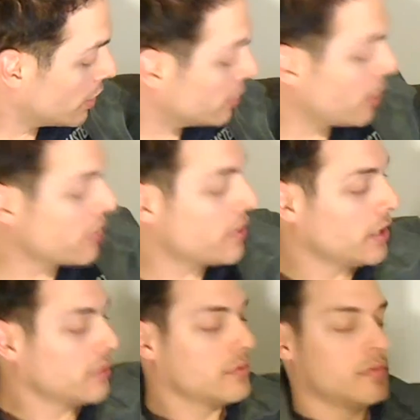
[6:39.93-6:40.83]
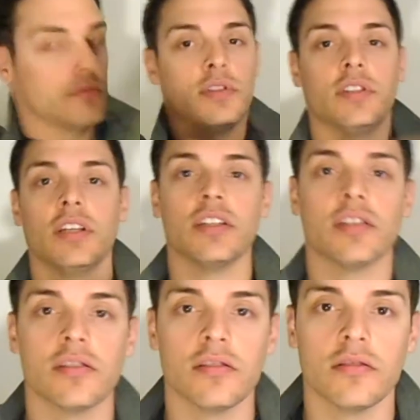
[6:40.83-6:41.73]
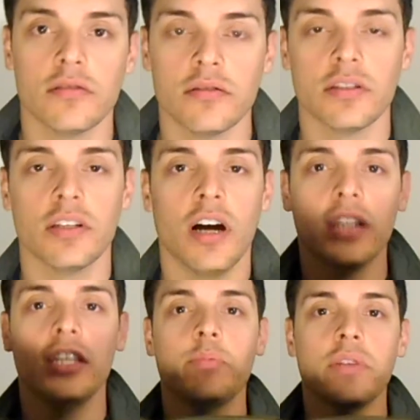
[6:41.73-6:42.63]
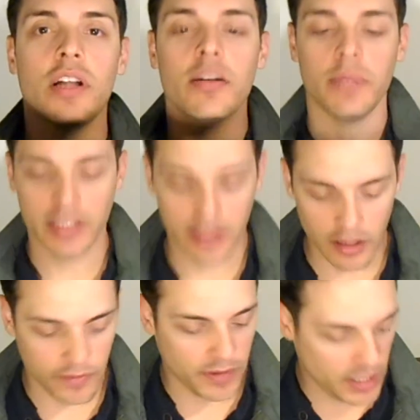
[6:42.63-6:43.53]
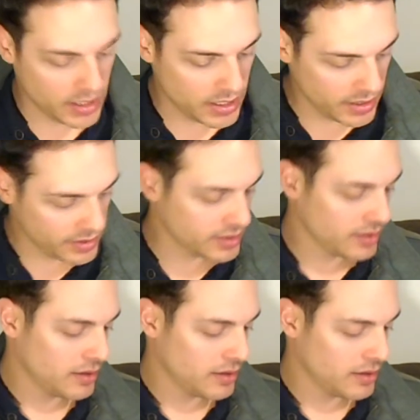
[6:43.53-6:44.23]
Another thing, this. I keep a lot of my stuff in this.